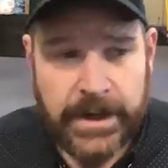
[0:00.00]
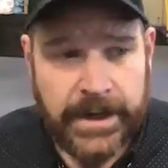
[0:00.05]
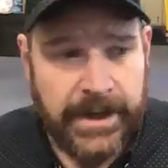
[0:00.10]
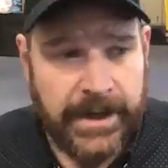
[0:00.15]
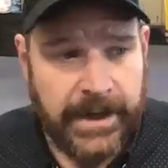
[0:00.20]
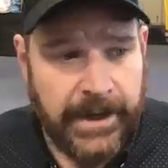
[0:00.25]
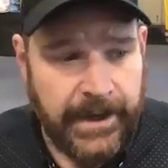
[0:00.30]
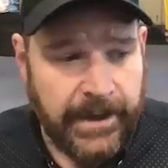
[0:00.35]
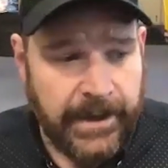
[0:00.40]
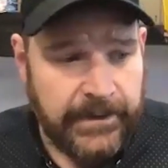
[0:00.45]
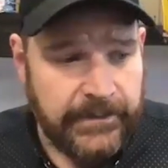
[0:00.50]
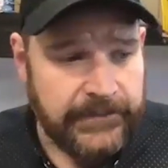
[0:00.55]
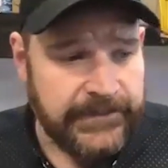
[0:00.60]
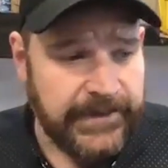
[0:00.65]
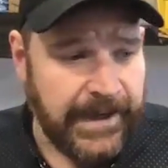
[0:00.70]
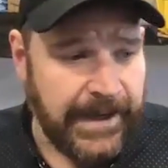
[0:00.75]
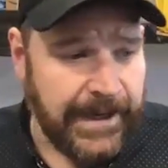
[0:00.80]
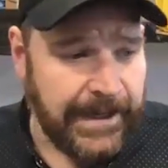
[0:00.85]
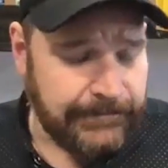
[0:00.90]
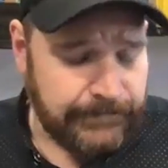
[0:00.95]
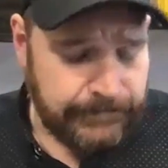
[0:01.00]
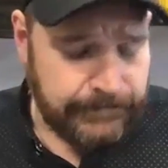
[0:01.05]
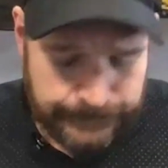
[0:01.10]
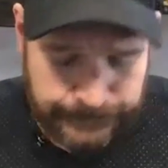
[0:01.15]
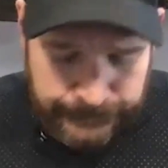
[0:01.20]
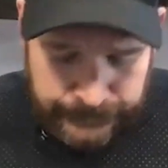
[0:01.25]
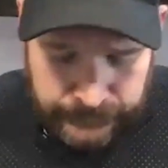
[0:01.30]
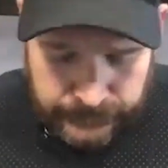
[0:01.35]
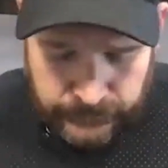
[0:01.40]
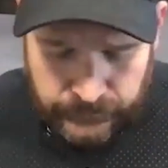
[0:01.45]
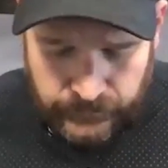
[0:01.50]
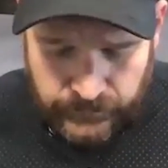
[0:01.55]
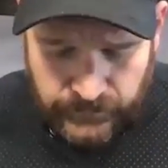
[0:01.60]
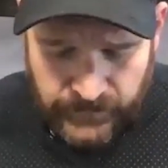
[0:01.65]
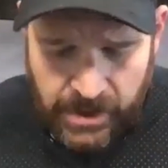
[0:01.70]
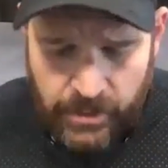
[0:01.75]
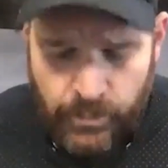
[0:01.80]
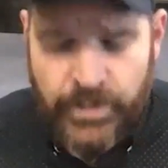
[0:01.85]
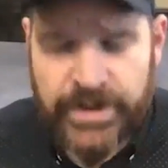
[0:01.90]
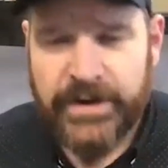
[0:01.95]
And
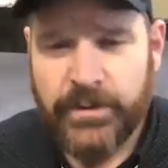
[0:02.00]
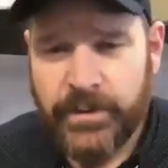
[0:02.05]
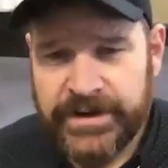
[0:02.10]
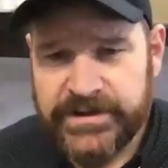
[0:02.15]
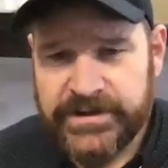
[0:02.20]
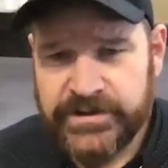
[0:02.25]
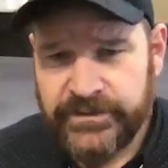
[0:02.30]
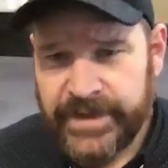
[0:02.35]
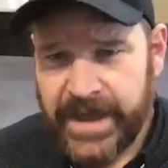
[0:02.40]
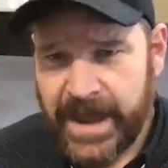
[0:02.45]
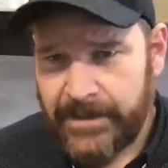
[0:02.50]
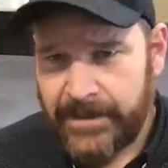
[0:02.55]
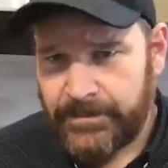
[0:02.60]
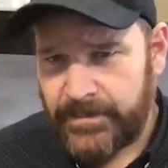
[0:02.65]
we do that.